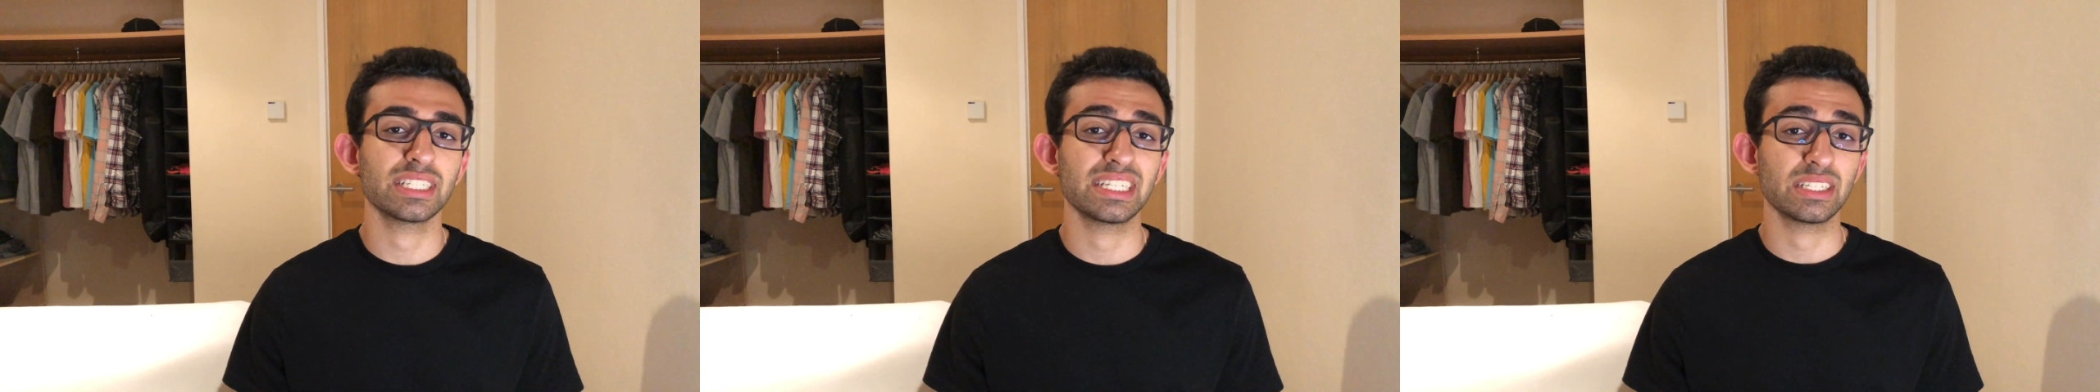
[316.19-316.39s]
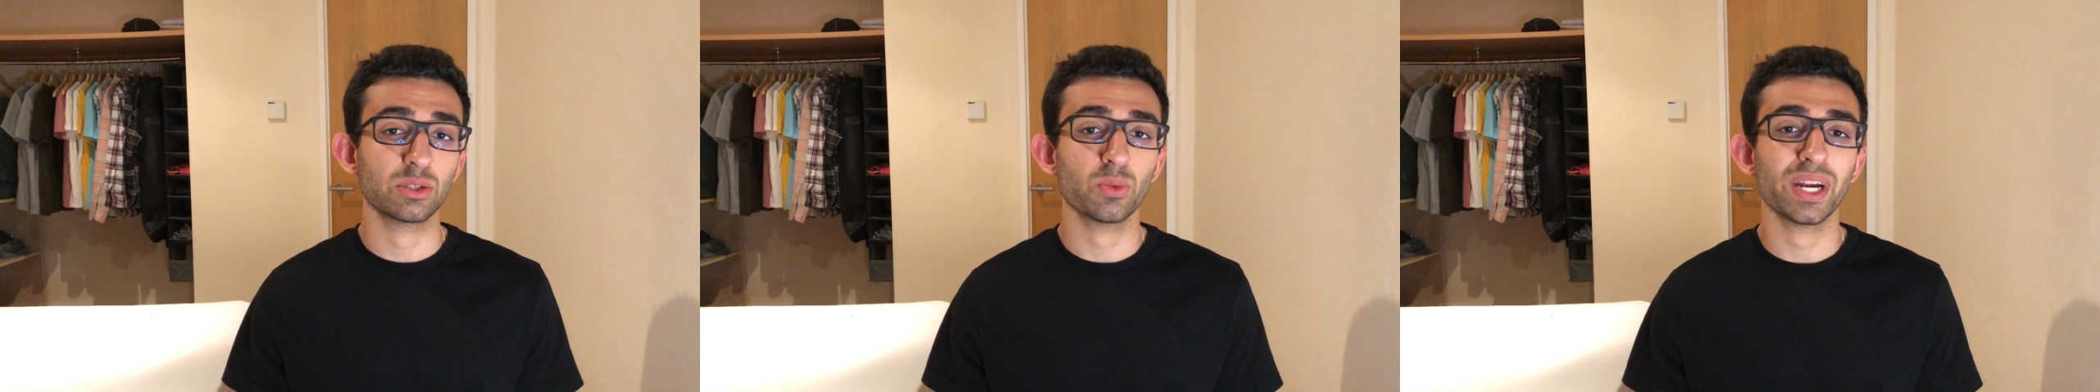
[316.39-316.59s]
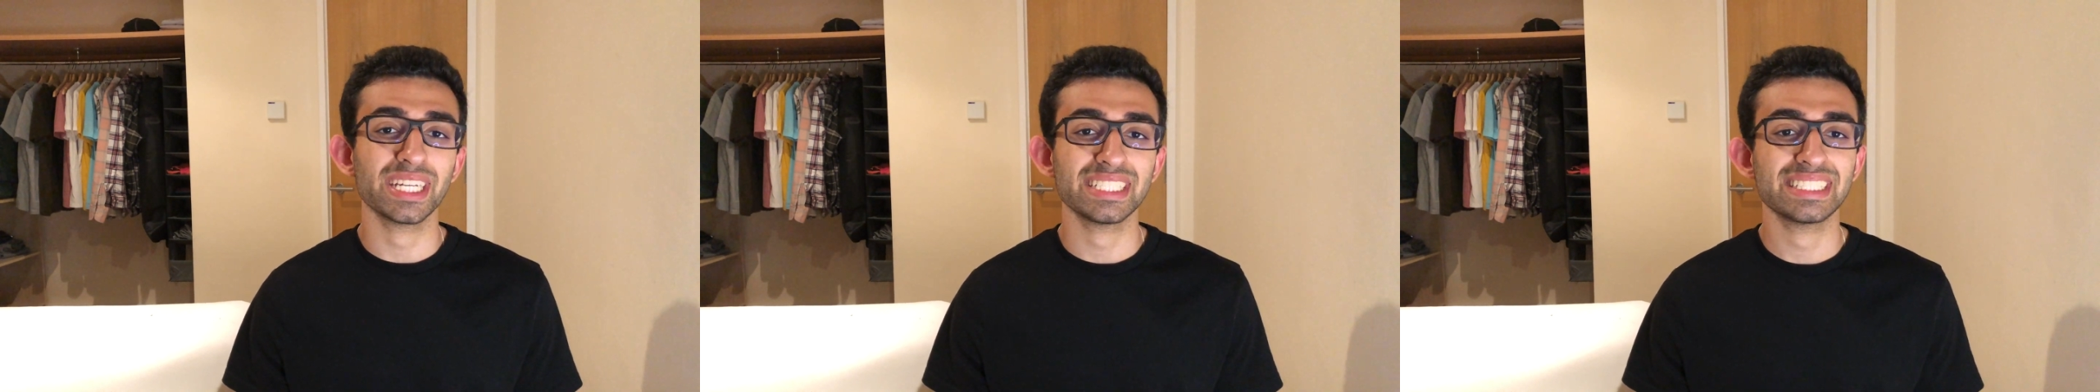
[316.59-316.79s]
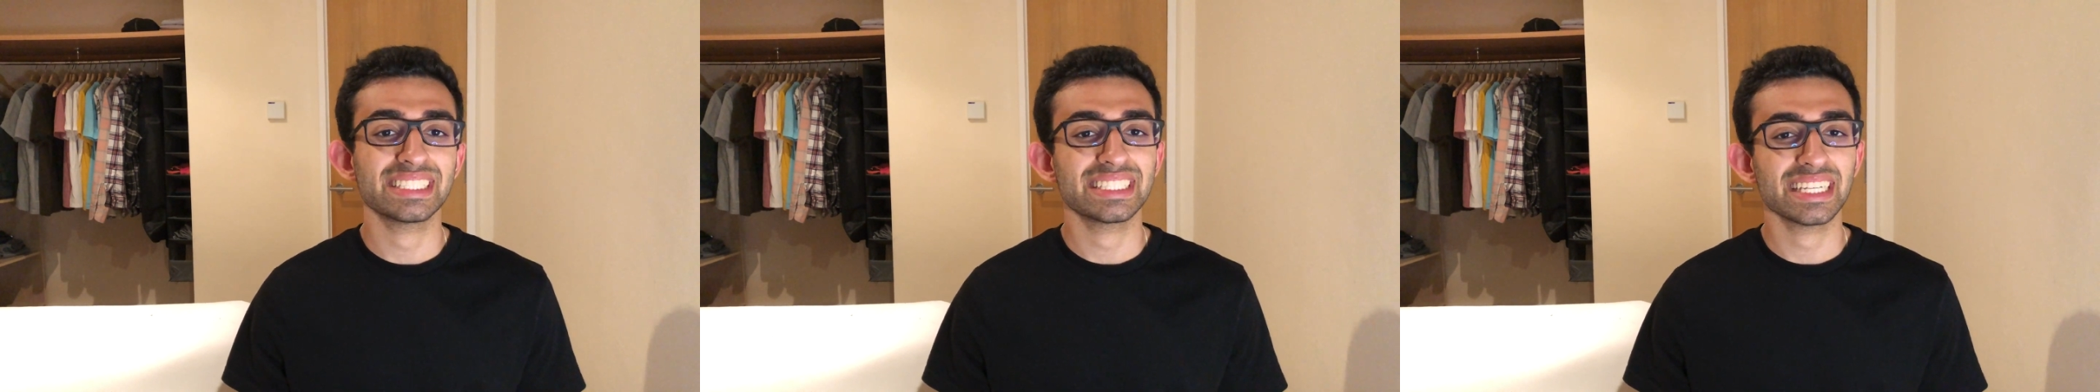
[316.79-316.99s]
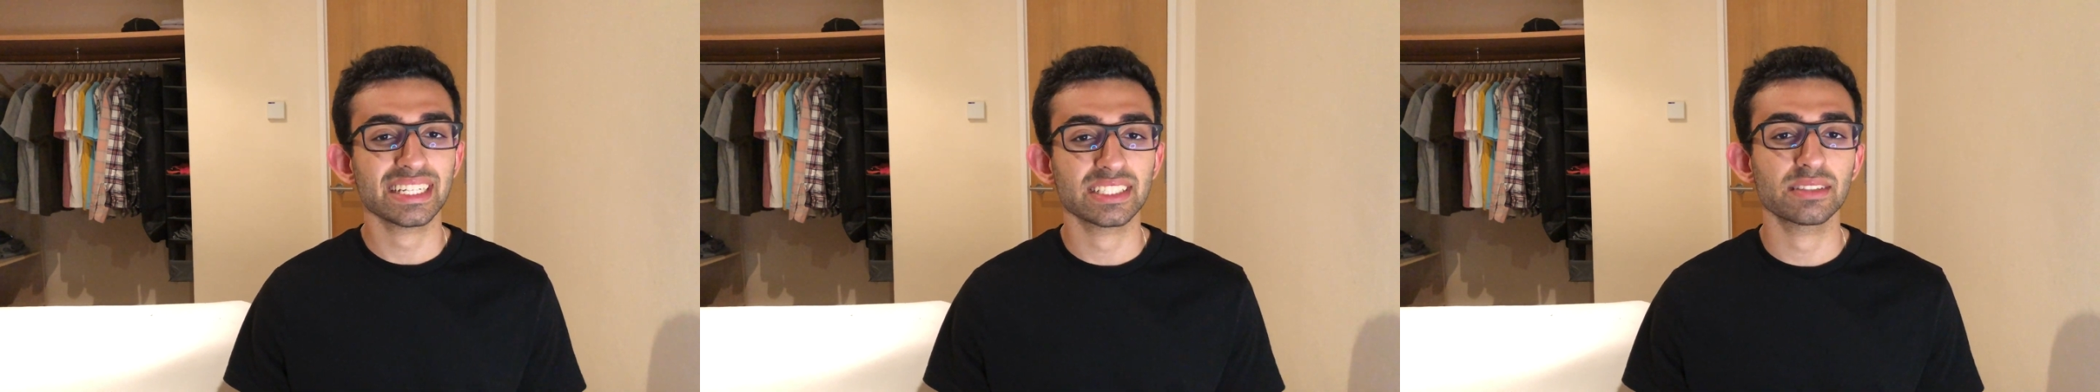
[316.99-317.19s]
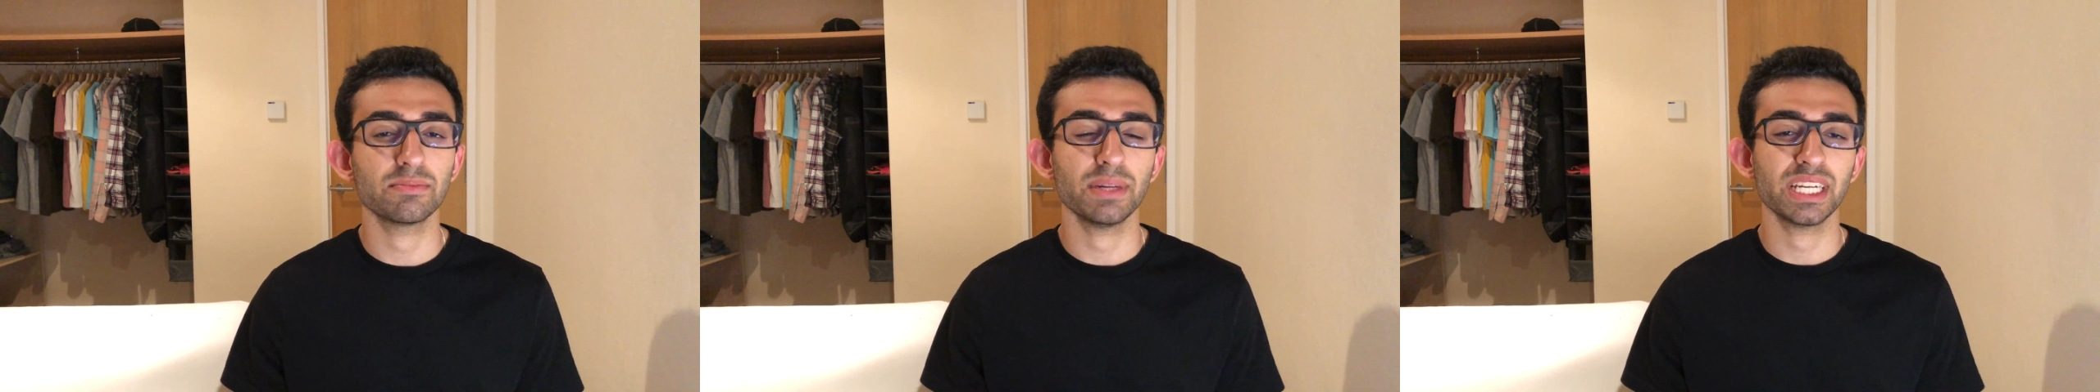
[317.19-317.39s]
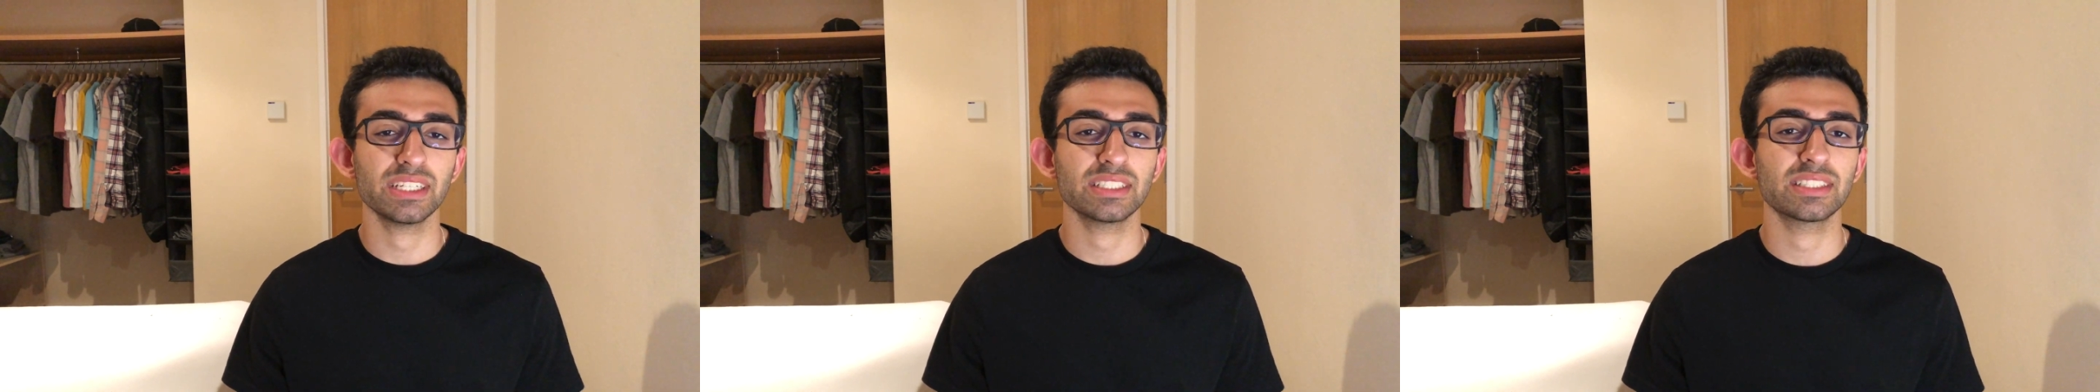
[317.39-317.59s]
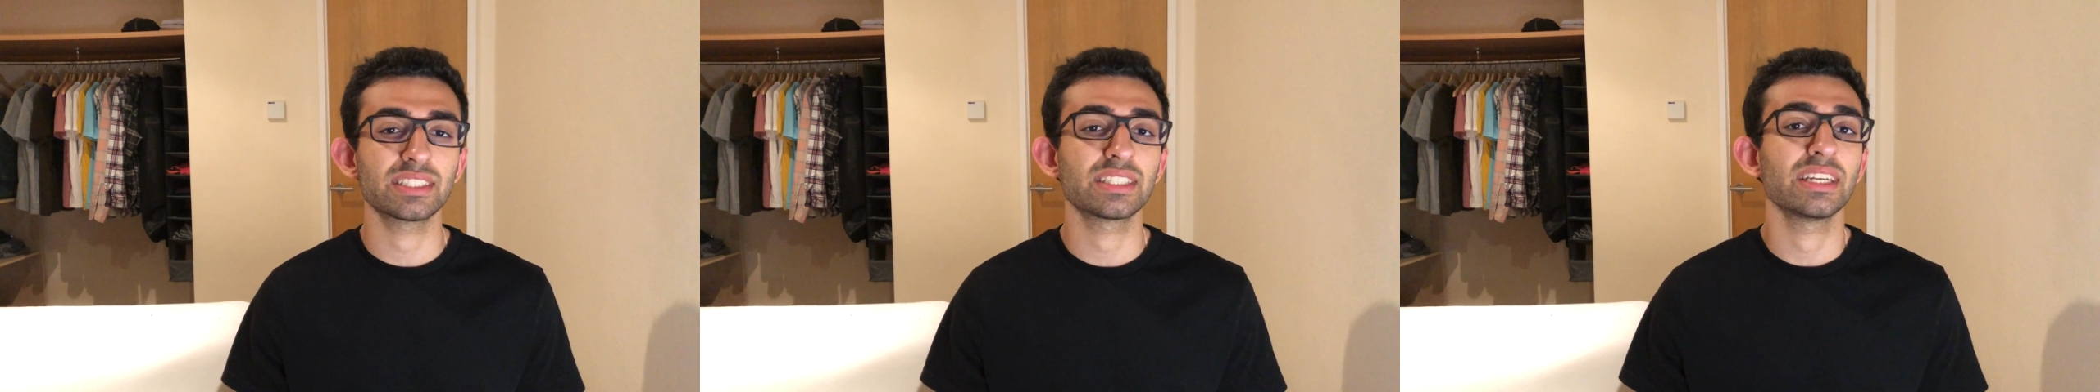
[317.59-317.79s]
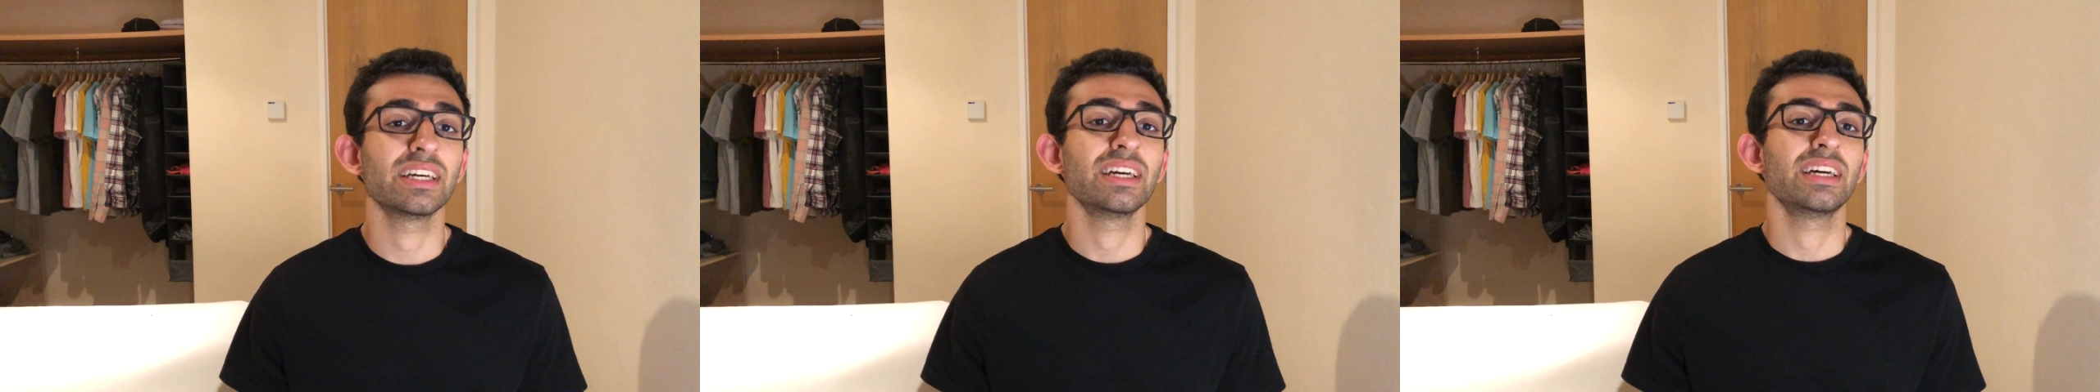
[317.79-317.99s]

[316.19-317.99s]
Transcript: in 26 minutes.